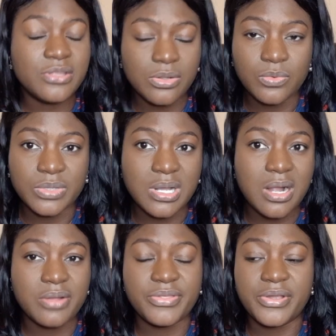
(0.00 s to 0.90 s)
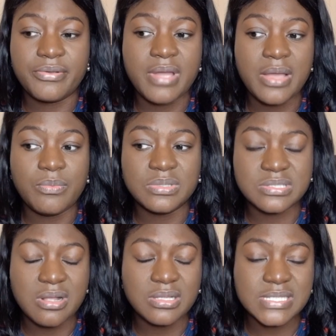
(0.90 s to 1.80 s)
not own a car there. I
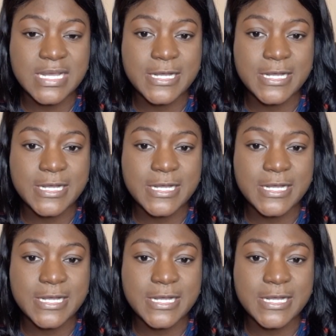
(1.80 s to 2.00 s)
was not